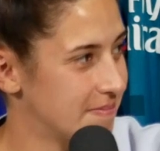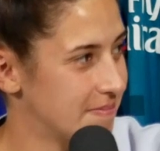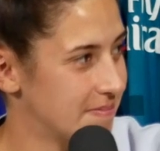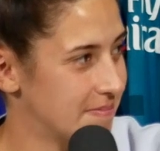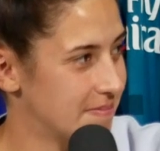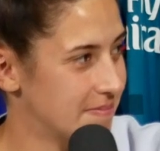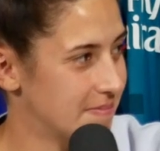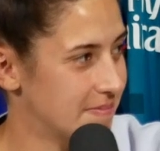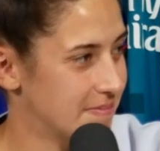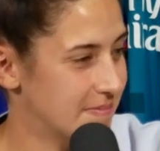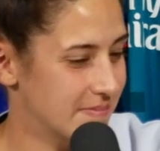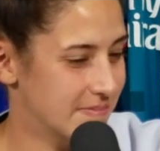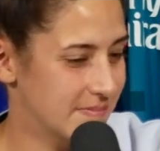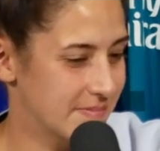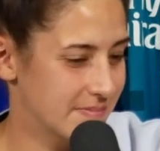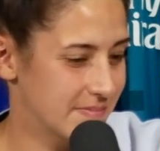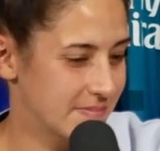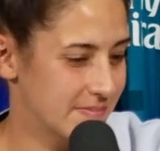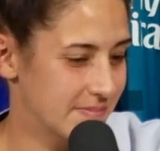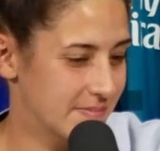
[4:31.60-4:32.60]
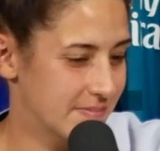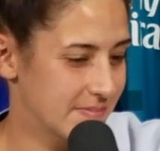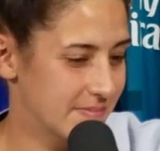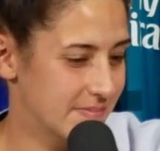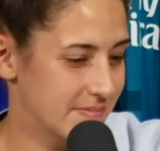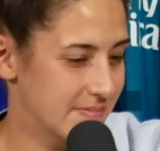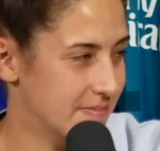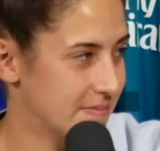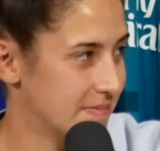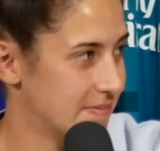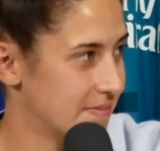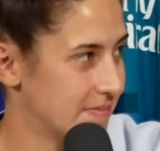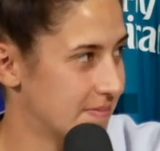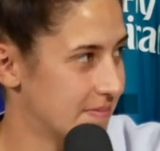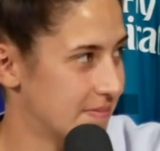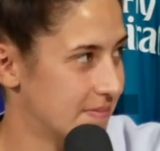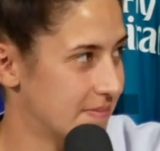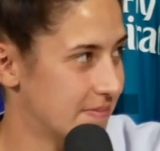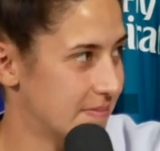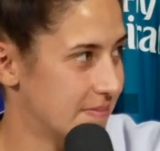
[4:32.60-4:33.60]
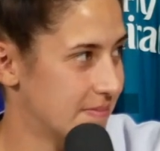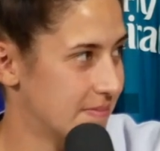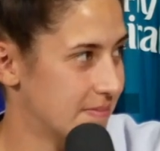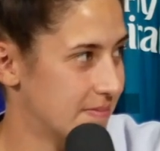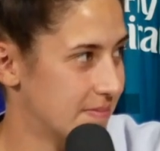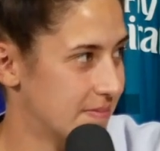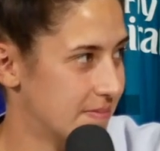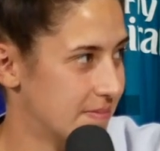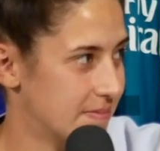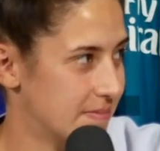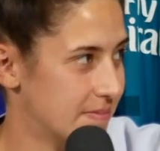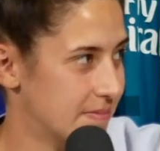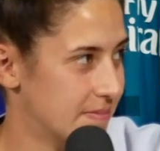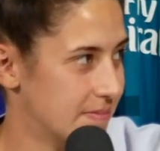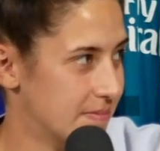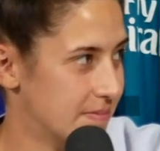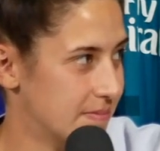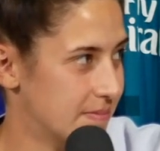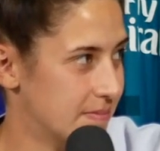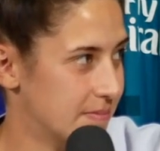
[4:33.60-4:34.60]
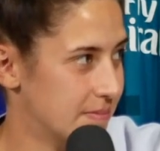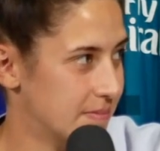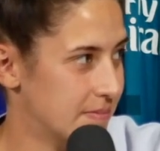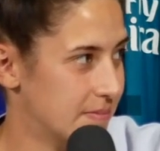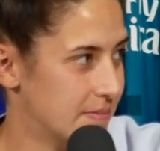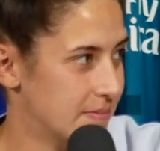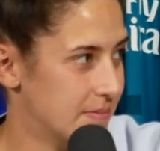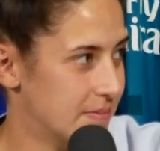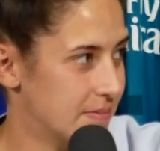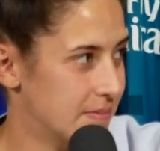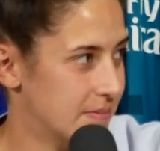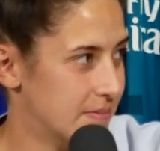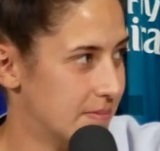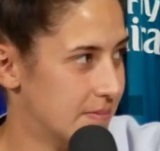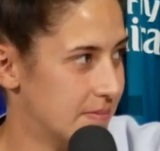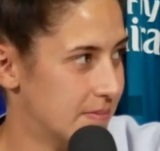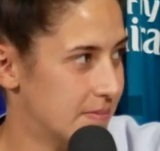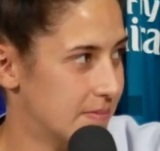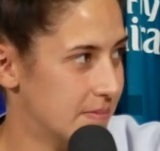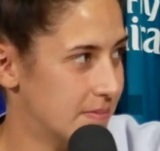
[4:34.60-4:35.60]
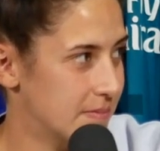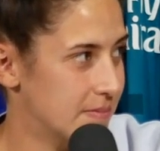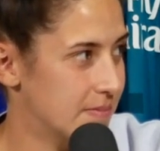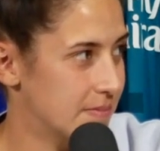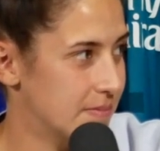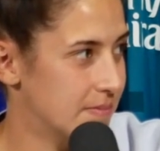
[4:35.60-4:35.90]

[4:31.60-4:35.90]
The person shown says nothing.